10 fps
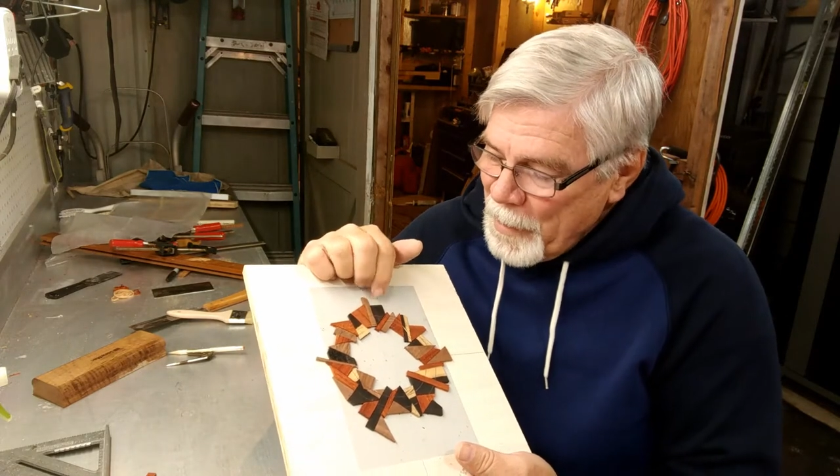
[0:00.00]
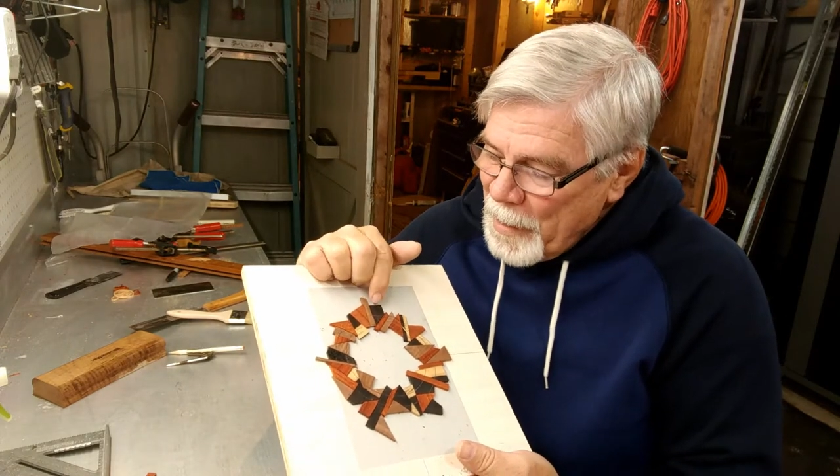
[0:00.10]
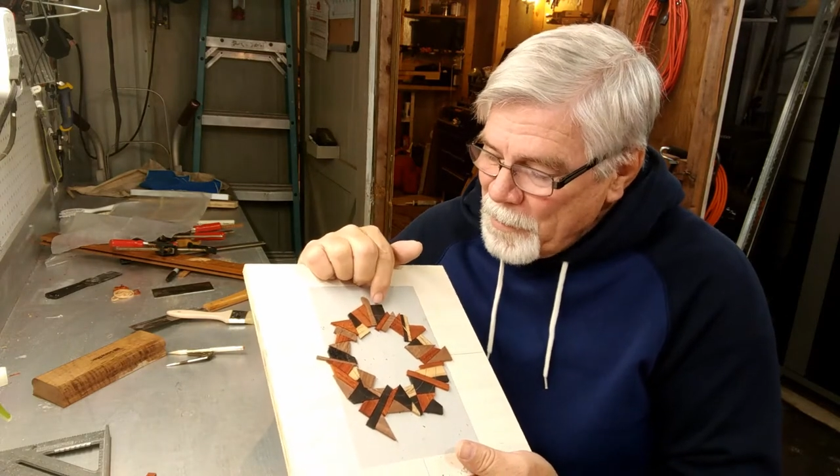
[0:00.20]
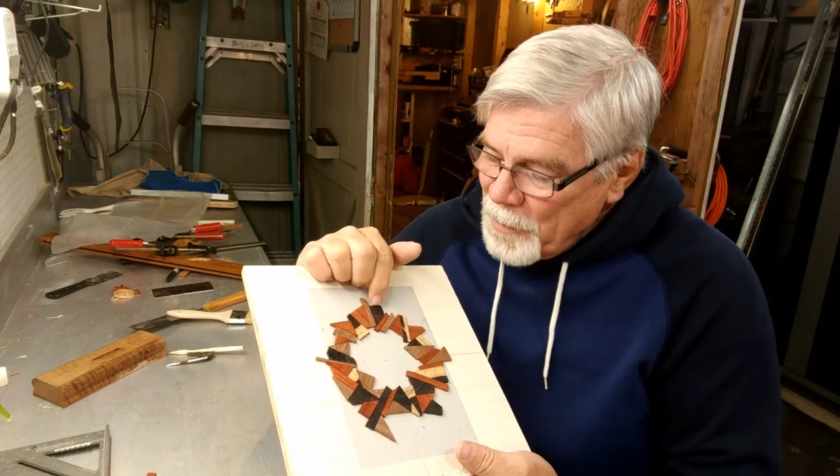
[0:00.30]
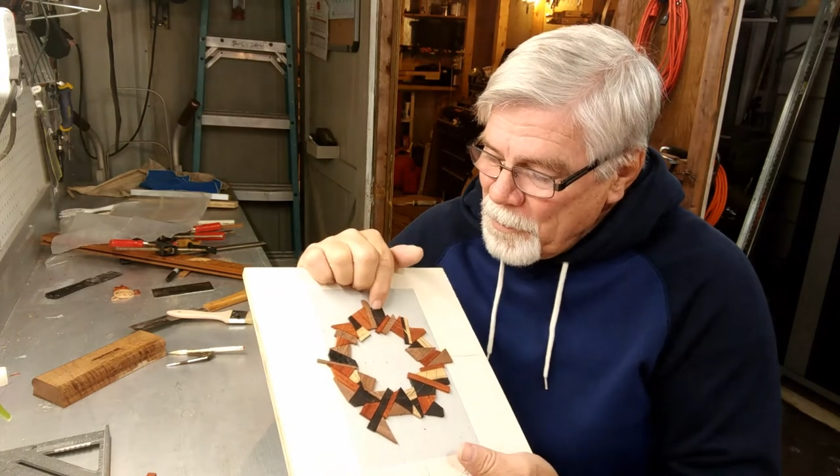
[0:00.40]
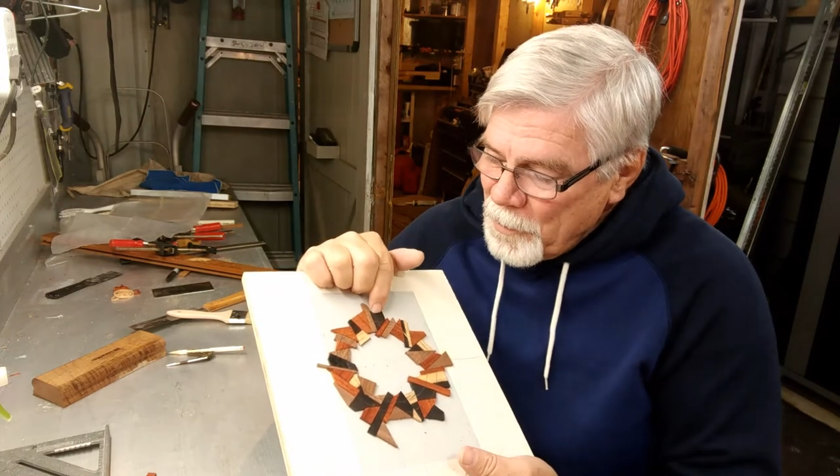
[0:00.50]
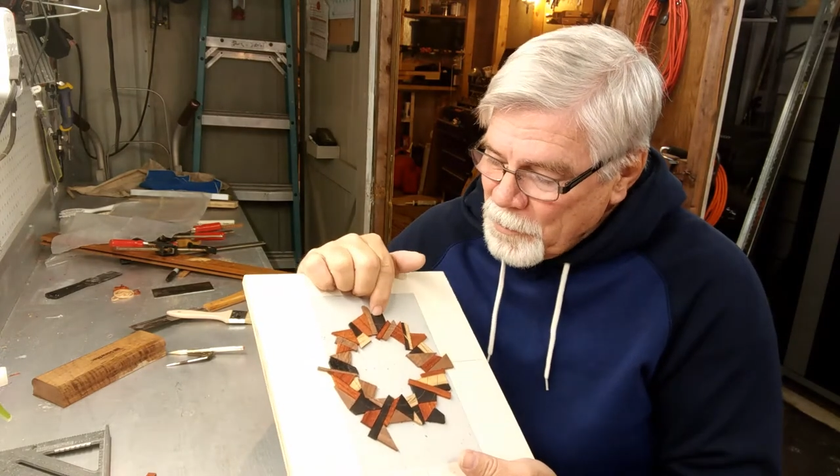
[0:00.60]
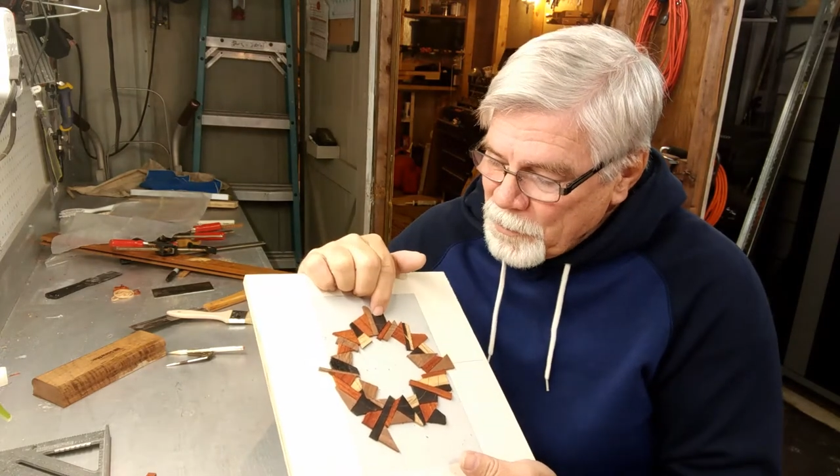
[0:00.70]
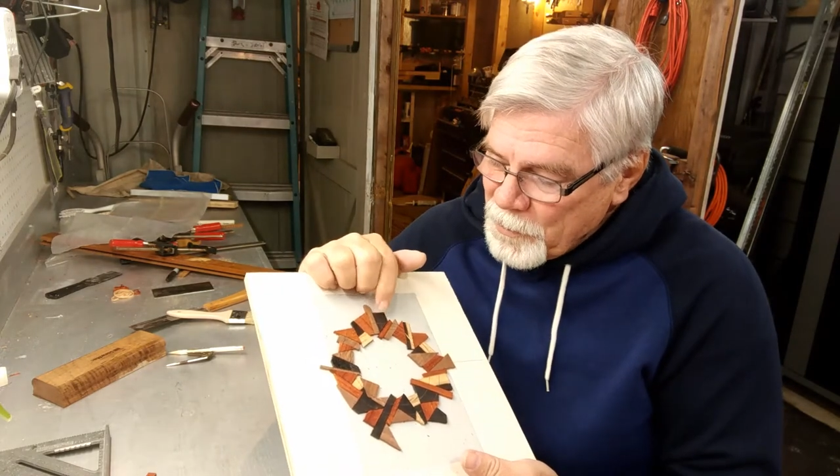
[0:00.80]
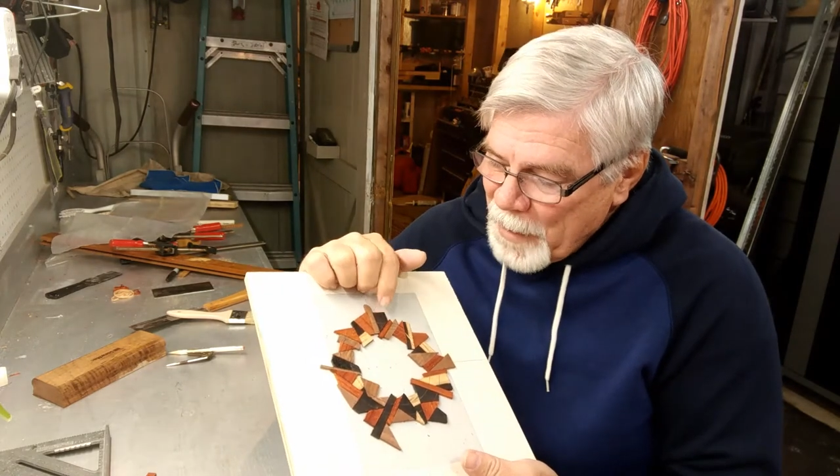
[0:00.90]
And then
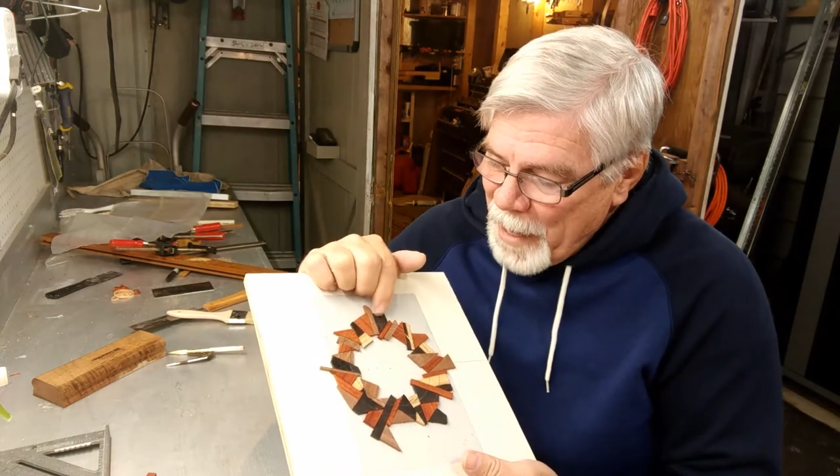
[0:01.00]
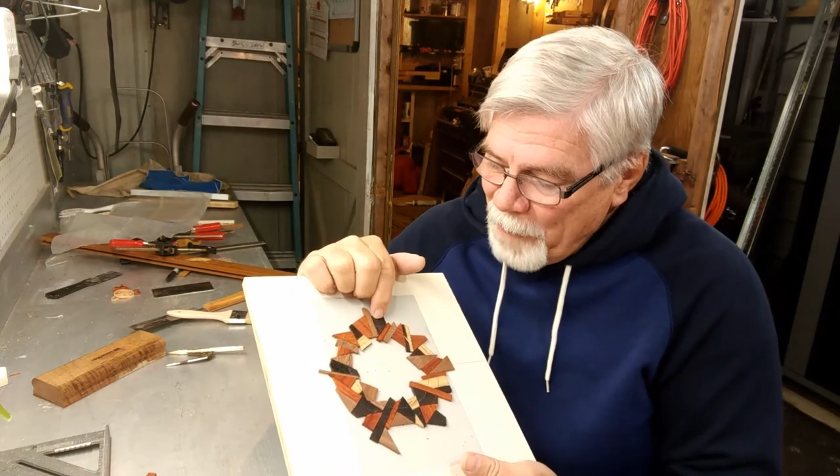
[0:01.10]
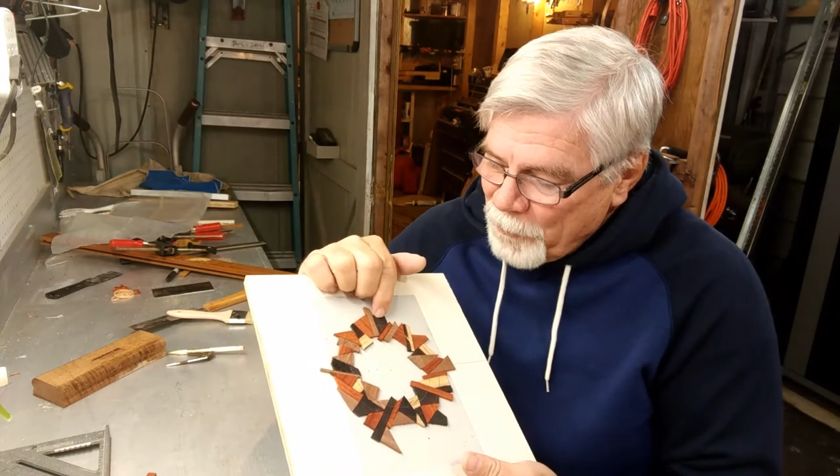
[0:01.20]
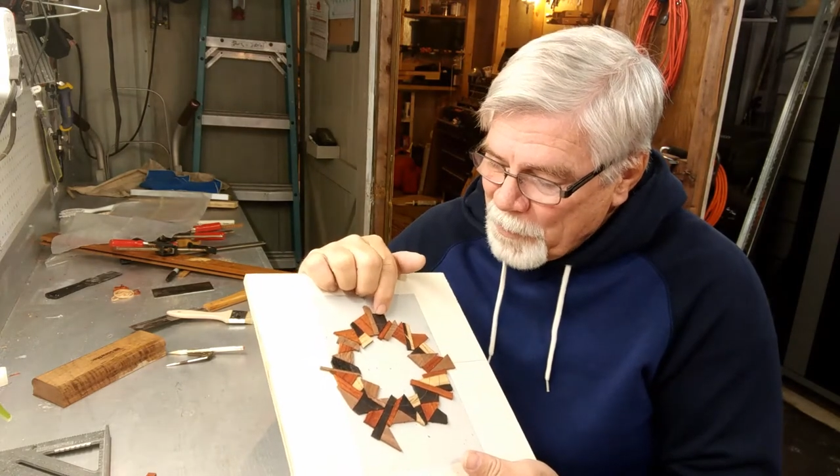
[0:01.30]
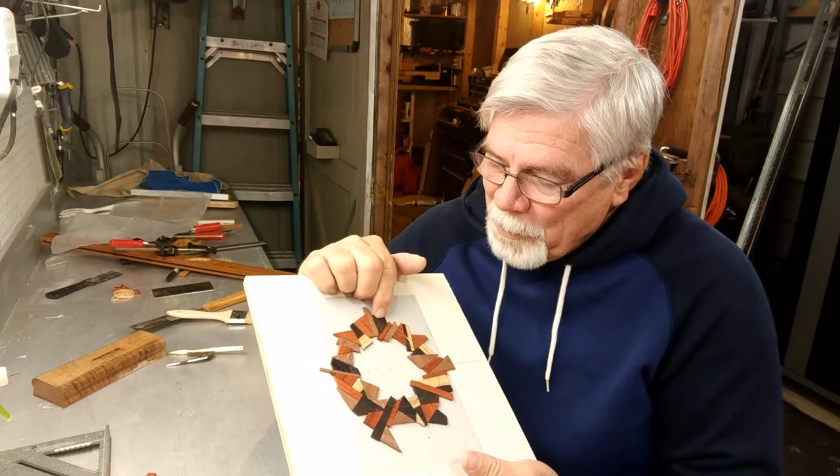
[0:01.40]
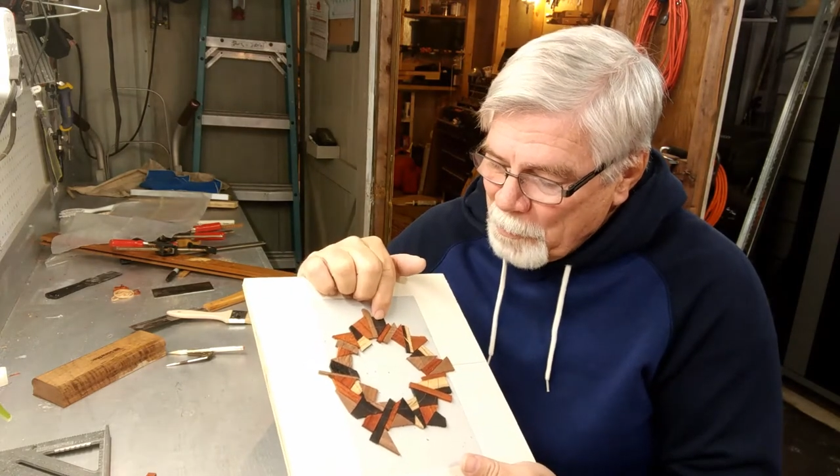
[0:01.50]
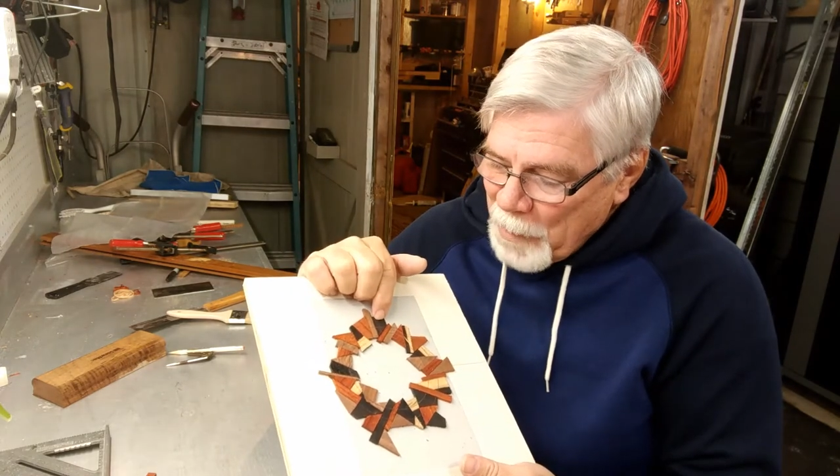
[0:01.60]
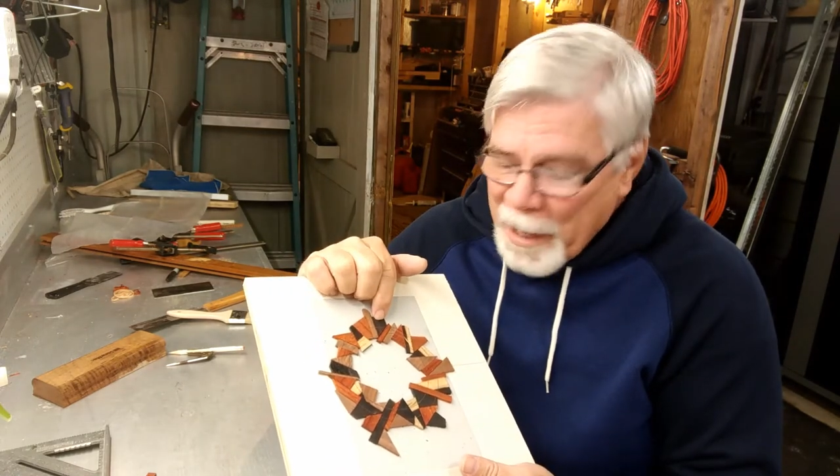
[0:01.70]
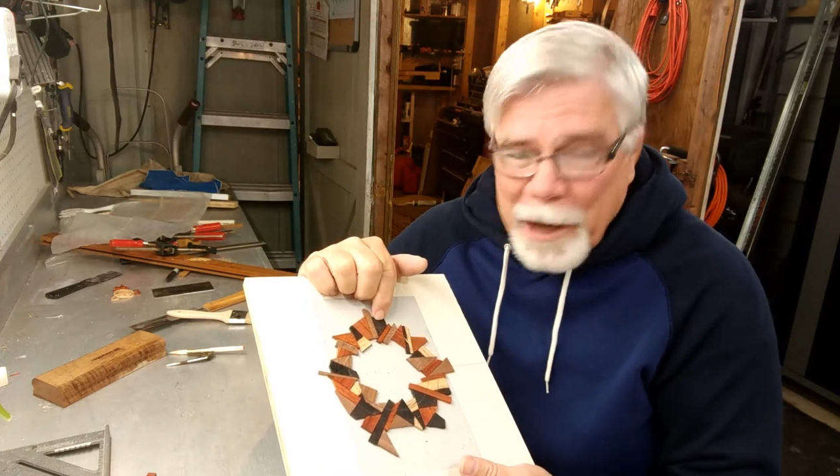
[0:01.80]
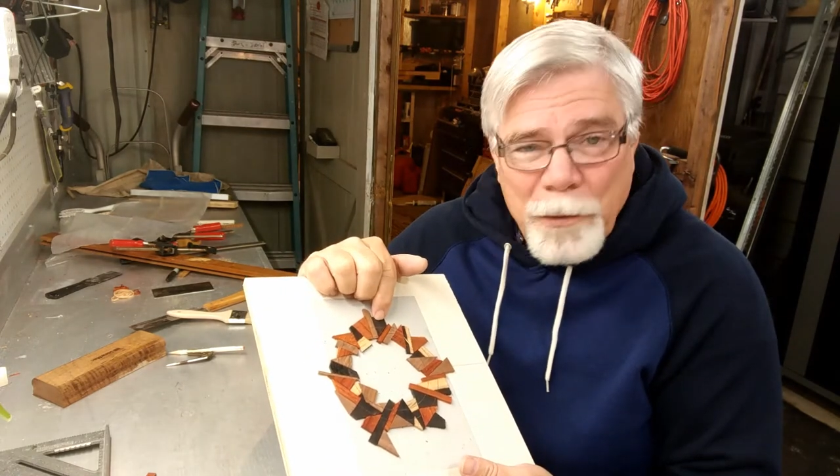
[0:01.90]
there's the African
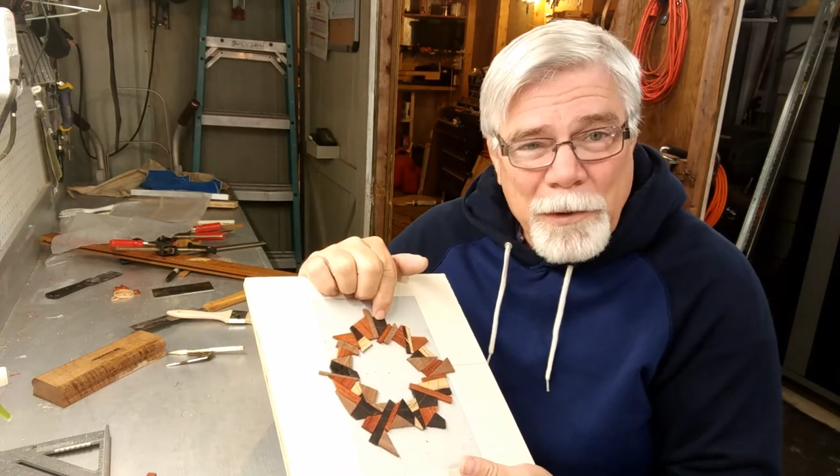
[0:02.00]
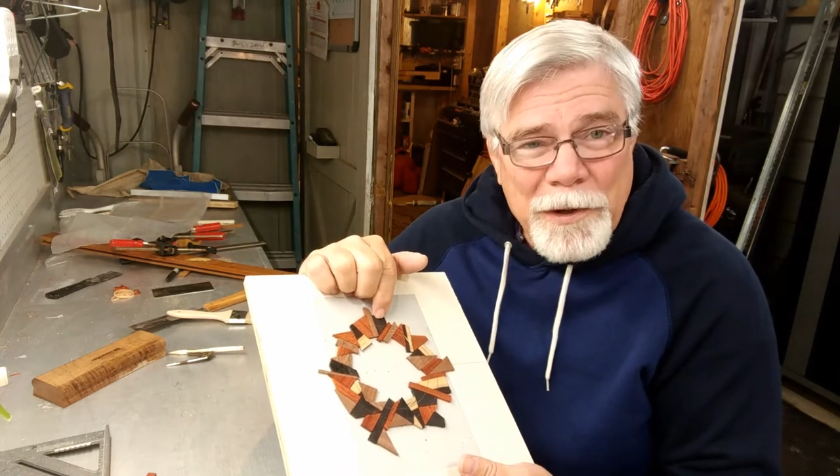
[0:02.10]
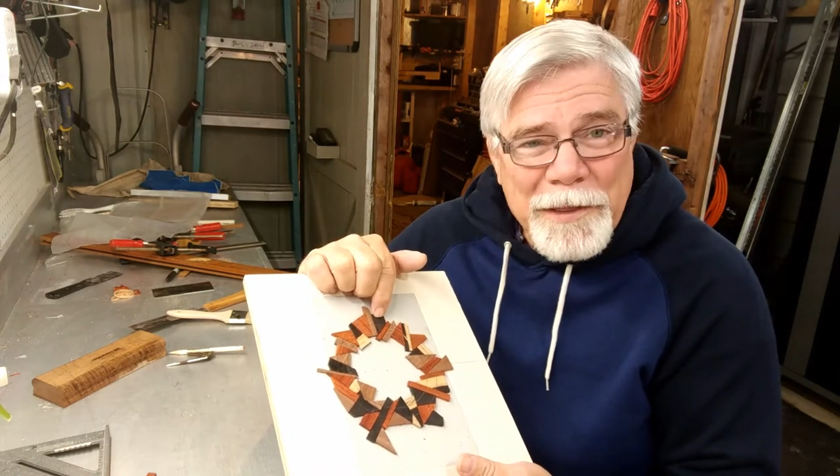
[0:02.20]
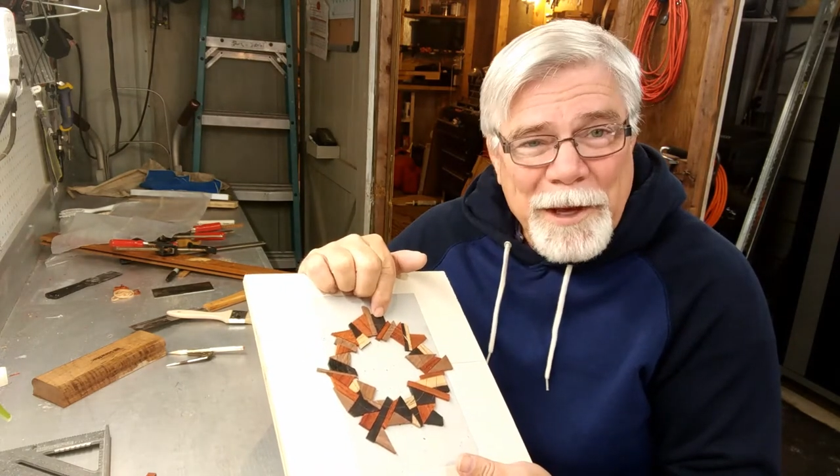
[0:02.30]
blackwood